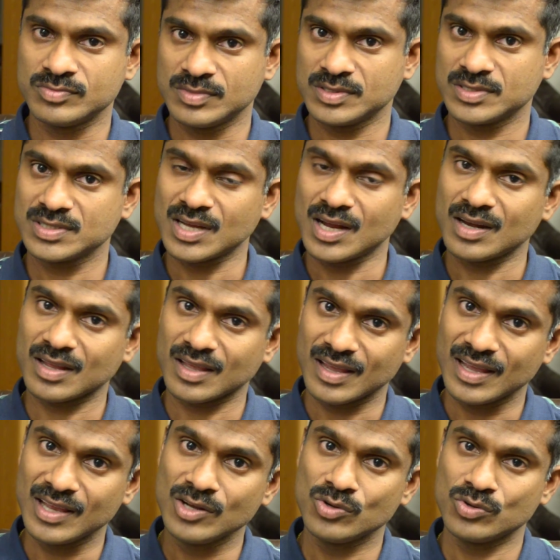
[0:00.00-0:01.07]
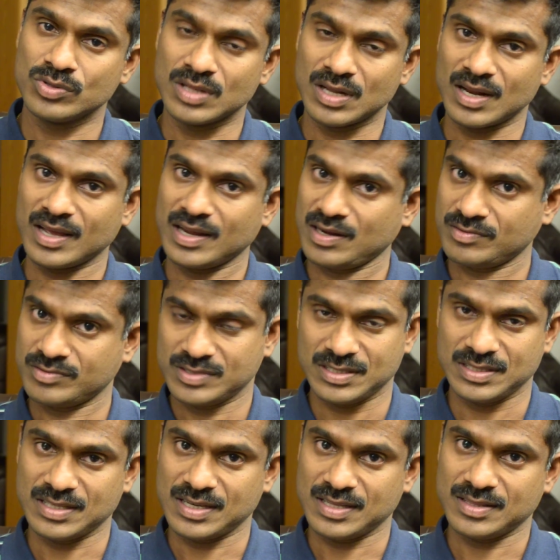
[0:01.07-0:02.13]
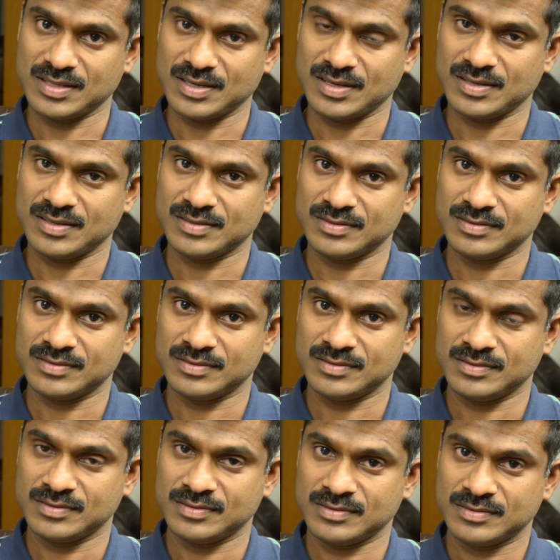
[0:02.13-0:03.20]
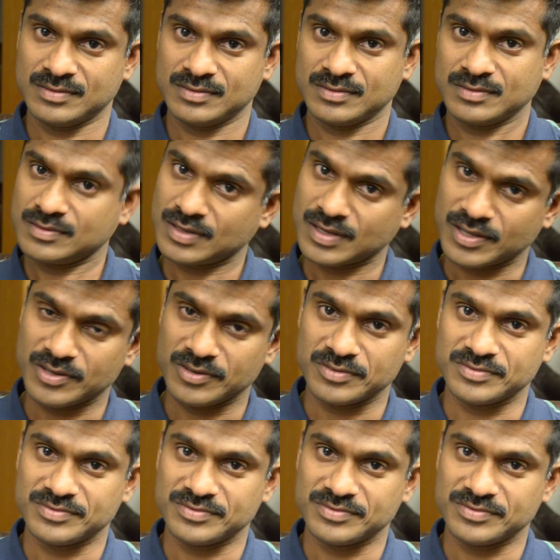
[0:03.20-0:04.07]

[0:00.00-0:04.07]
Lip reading: starting into the line of Siddhanta. Thank you.